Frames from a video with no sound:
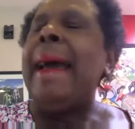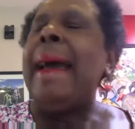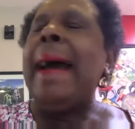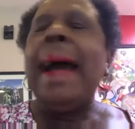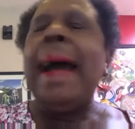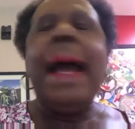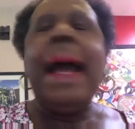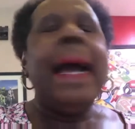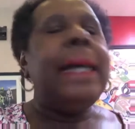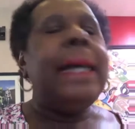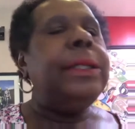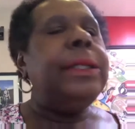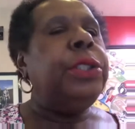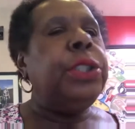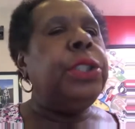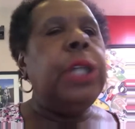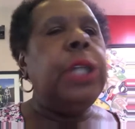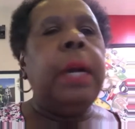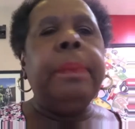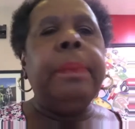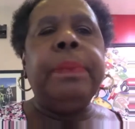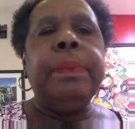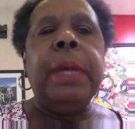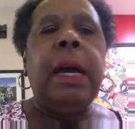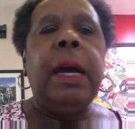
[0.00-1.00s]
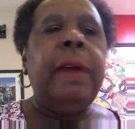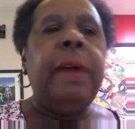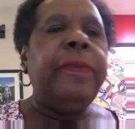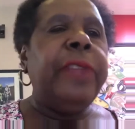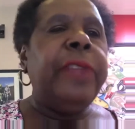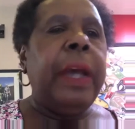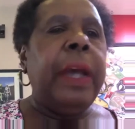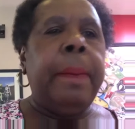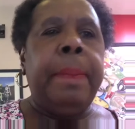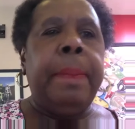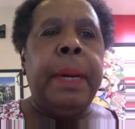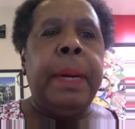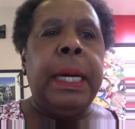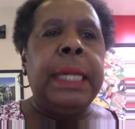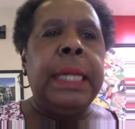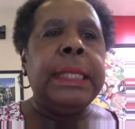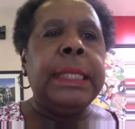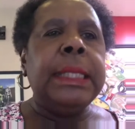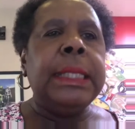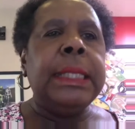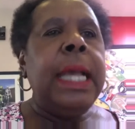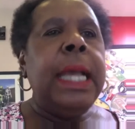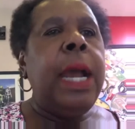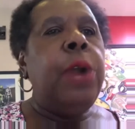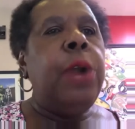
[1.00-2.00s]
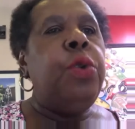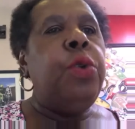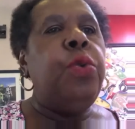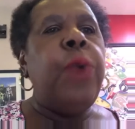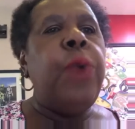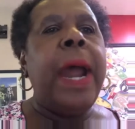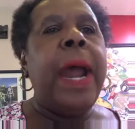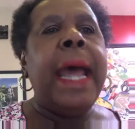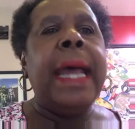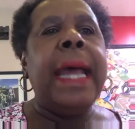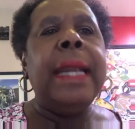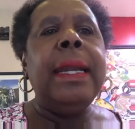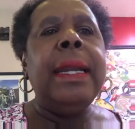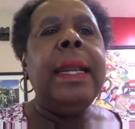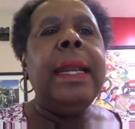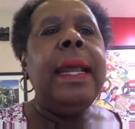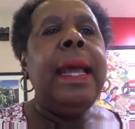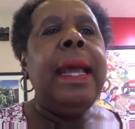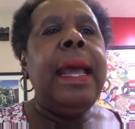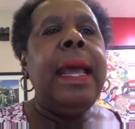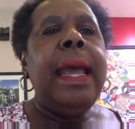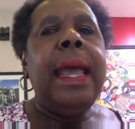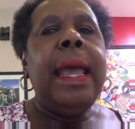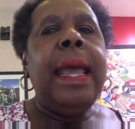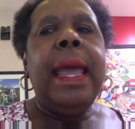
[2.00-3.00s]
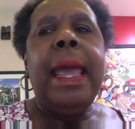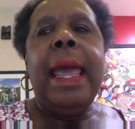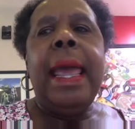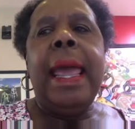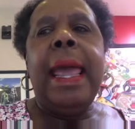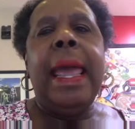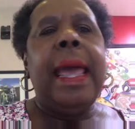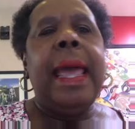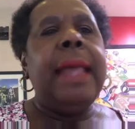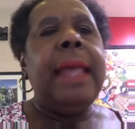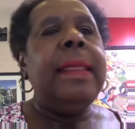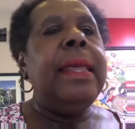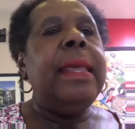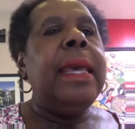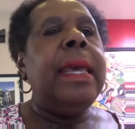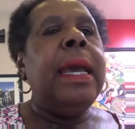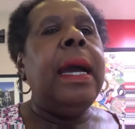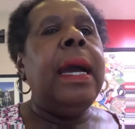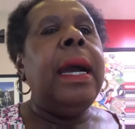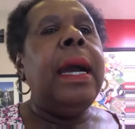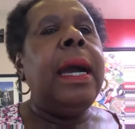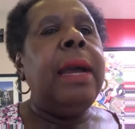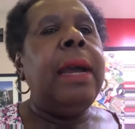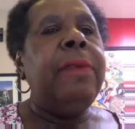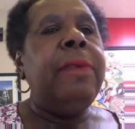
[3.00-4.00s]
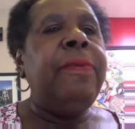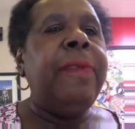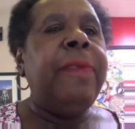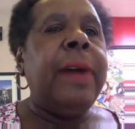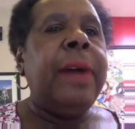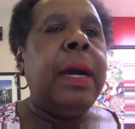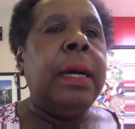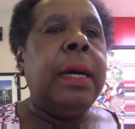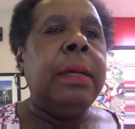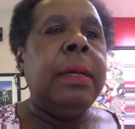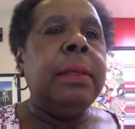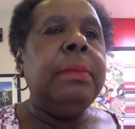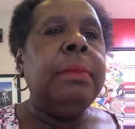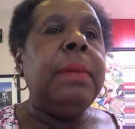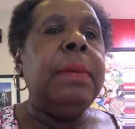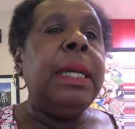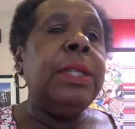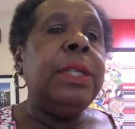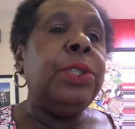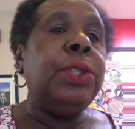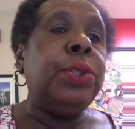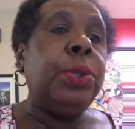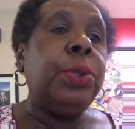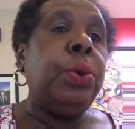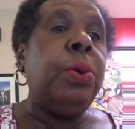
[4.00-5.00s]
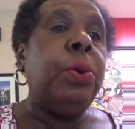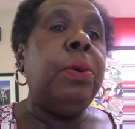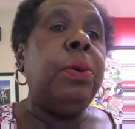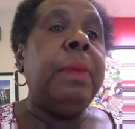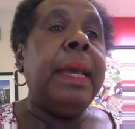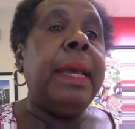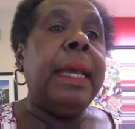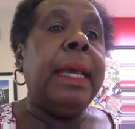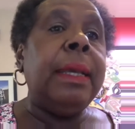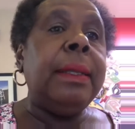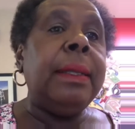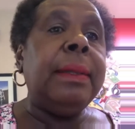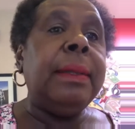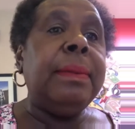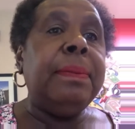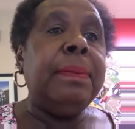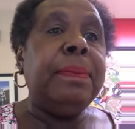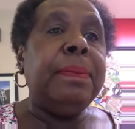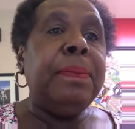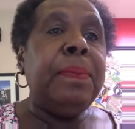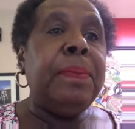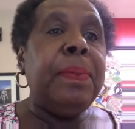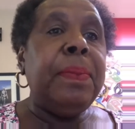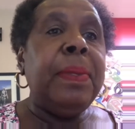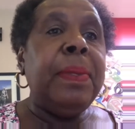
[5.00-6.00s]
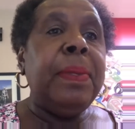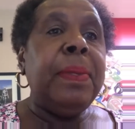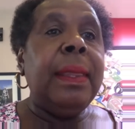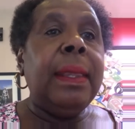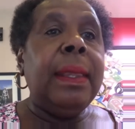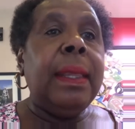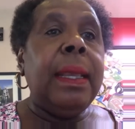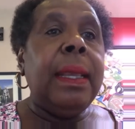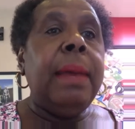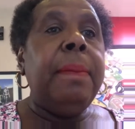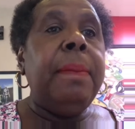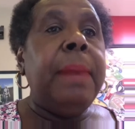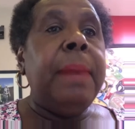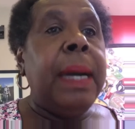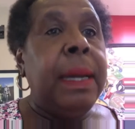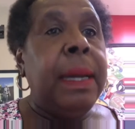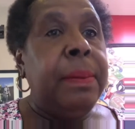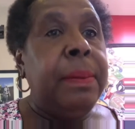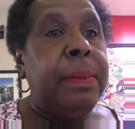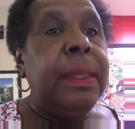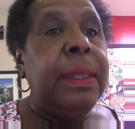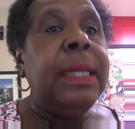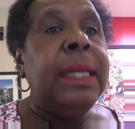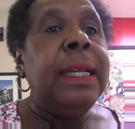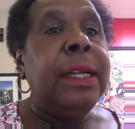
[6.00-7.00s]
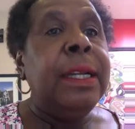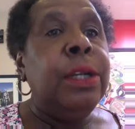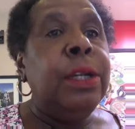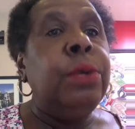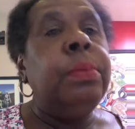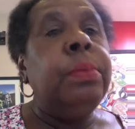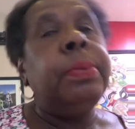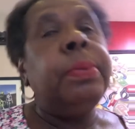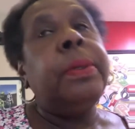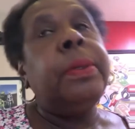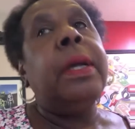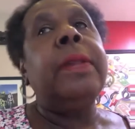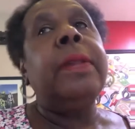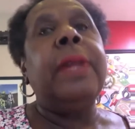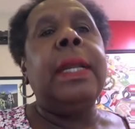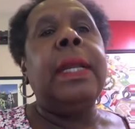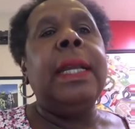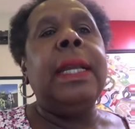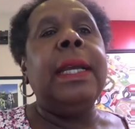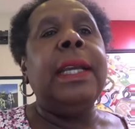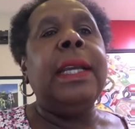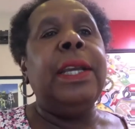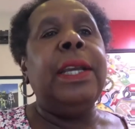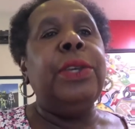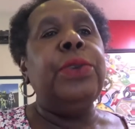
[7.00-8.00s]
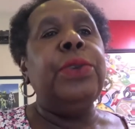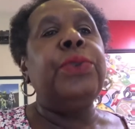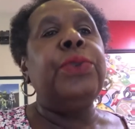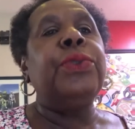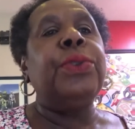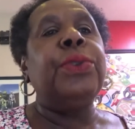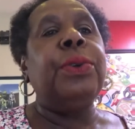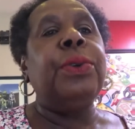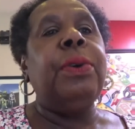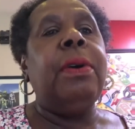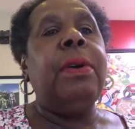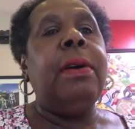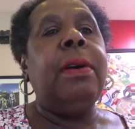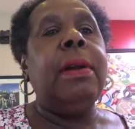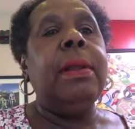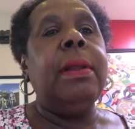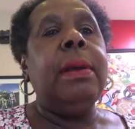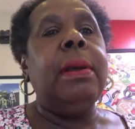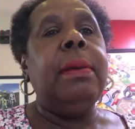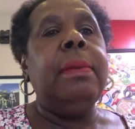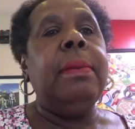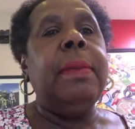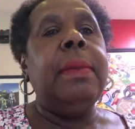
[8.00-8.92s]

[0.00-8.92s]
I jumped off that bus, ran, and there I found my soulmate, my little brother, like I used to call him.